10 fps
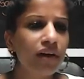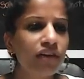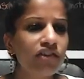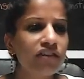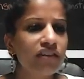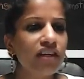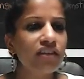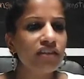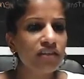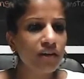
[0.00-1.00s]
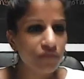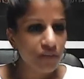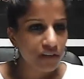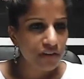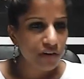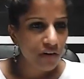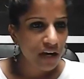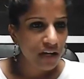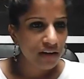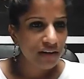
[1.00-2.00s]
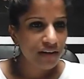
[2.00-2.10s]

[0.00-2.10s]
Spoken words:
She says her discomfort is grey.